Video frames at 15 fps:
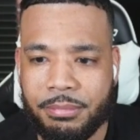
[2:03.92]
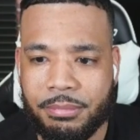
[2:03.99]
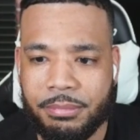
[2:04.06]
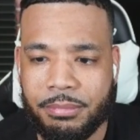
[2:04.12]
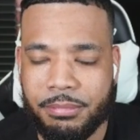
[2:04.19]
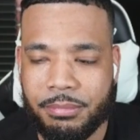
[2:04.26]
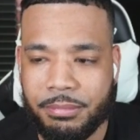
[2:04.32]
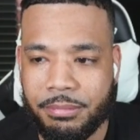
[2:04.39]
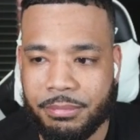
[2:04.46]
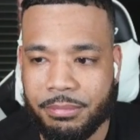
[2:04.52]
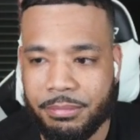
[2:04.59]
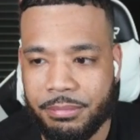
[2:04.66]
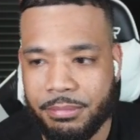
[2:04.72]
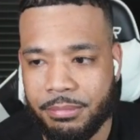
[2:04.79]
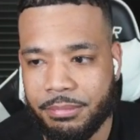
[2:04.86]

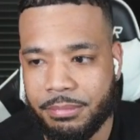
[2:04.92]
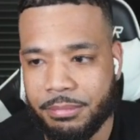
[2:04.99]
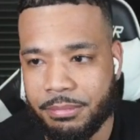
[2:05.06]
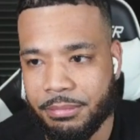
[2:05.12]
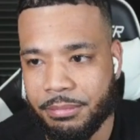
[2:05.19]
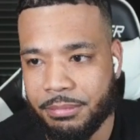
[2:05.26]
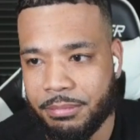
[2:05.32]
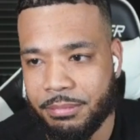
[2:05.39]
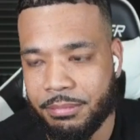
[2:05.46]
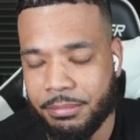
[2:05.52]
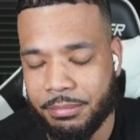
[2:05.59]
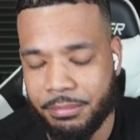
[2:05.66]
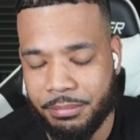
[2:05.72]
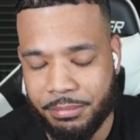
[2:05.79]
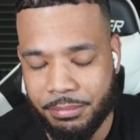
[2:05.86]

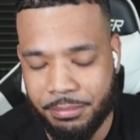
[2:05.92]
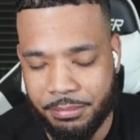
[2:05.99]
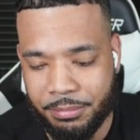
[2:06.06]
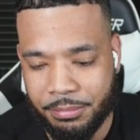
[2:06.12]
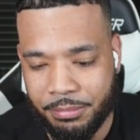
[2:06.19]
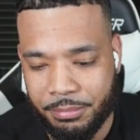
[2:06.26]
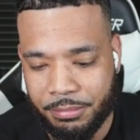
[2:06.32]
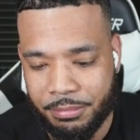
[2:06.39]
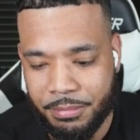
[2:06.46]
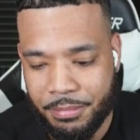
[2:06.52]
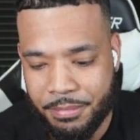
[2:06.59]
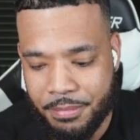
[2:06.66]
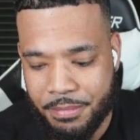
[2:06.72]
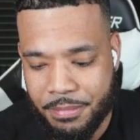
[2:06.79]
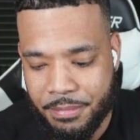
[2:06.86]

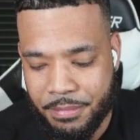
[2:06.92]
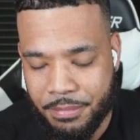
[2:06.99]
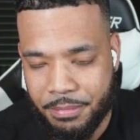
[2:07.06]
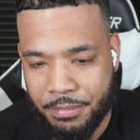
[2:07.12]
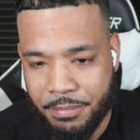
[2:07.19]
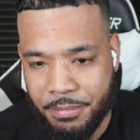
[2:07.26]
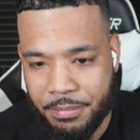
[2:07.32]
No words are spoken by the person on screen.